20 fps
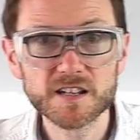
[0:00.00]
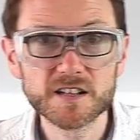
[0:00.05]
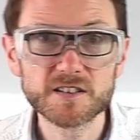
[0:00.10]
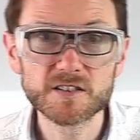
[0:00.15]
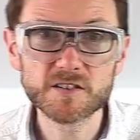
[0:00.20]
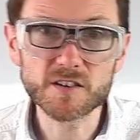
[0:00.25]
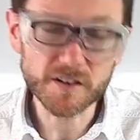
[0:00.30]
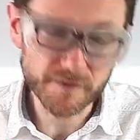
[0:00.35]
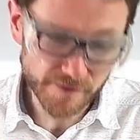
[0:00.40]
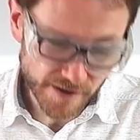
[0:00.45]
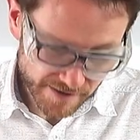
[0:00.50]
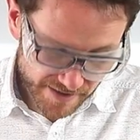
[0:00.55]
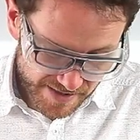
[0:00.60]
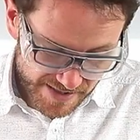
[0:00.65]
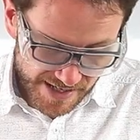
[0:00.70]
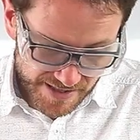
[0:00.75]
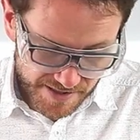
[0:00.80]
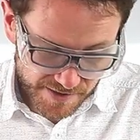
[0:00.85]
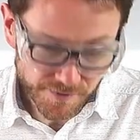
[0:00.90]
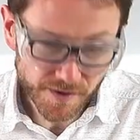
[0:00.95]
Not a very
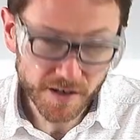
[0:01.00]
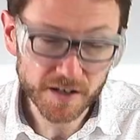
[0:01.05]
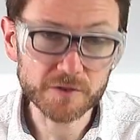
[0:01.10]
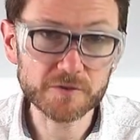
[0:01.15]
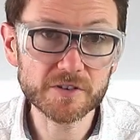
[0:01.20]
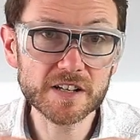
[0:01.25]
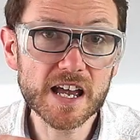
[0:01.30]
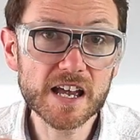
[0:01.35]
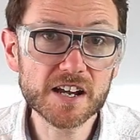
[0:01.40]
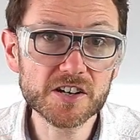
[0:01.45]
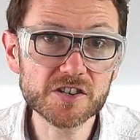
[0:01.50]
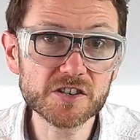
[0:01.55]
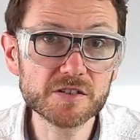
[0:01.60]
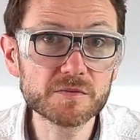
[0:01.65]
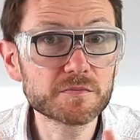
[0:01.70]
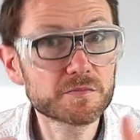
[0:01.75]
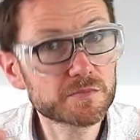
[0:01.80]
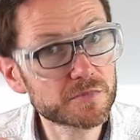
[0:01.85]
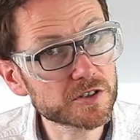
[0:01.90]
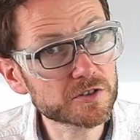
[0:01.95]
satisfying
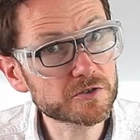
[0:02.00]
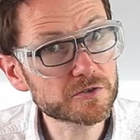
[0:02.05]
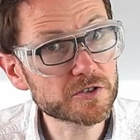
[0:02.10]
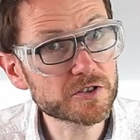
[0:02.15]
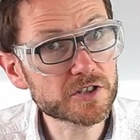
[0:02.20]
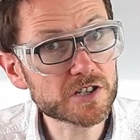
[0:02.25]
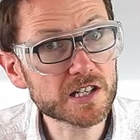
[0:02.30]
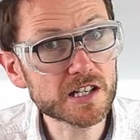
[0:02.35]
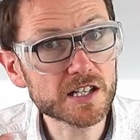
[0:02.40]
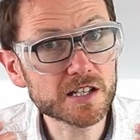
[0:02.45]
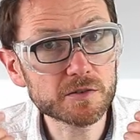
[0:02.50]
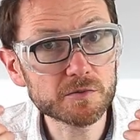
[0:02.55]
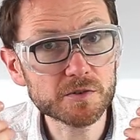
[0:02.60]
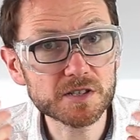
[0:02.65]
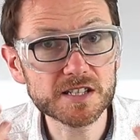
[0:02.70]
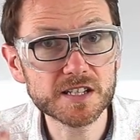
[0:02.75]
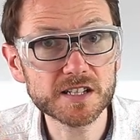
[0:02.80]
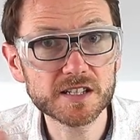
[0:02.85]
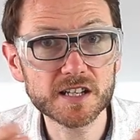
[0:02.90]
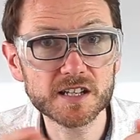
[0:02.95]
reaction, but crucially, we
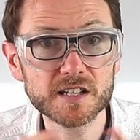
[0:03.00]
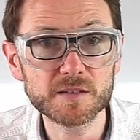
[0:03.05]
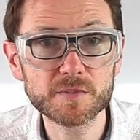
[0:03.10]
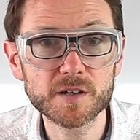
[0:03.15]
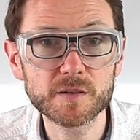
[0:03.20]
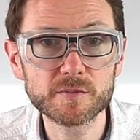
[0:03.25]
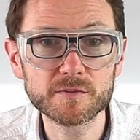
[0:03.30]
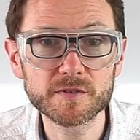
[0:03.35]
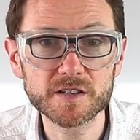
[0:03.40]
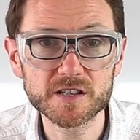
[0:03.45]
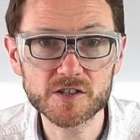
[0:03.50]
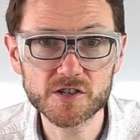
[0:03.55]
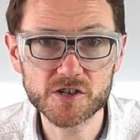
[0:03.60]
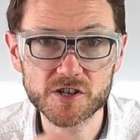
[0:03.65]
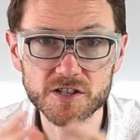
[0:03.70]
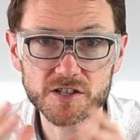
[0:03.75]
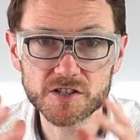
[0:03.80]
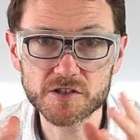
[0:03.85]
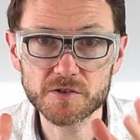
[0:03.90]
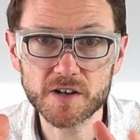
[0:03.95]
did get the bubble mixture
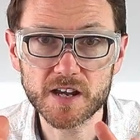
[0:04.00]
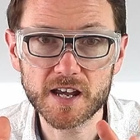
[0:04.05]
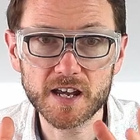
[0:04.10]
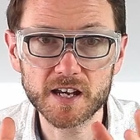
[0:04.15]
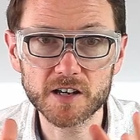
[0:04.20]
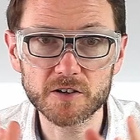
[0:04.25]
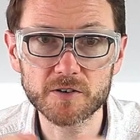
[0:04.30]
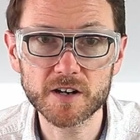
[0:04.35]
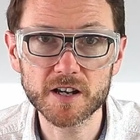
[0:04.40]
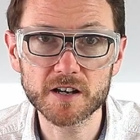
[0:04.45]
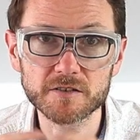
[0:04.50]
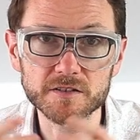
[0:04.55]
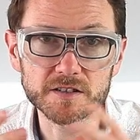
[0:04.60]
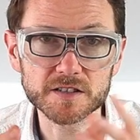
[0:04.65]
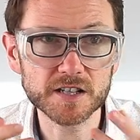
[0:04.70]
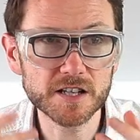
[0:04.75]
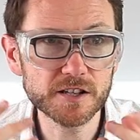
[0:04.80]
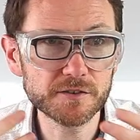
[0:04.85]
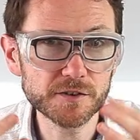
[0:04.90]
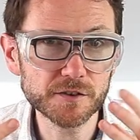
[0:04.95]
to hang around.
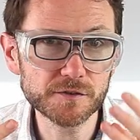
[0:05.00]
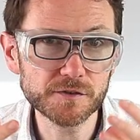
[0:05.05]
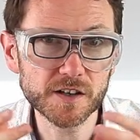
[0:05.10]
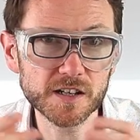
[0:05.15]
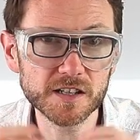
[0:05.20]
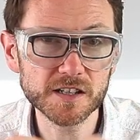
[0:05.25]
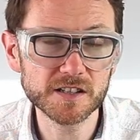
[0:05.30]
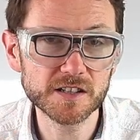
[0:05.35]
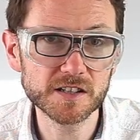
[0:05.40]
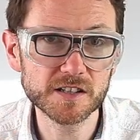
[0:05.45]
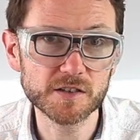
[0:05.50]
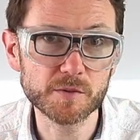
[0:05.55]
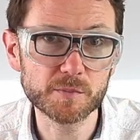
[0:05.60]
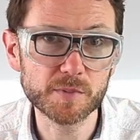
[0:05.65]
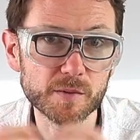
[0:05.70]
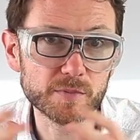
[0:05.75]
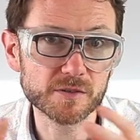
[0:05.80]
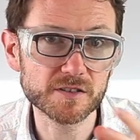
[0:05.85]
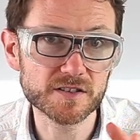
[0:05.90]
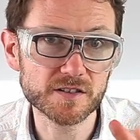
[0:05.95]
If you're finding that your
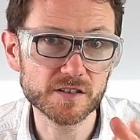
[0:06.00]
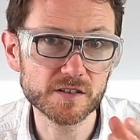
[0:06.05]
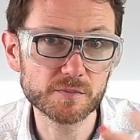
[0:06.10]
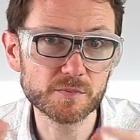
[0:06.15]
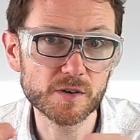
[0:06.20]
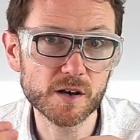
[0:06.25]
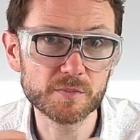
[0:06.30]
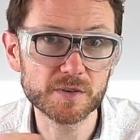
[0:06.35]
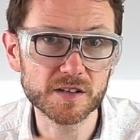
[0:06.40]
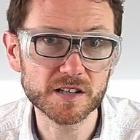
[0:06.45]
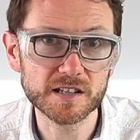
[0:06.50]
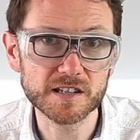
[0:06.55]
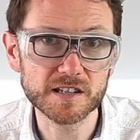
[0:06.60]
bubbles are popping a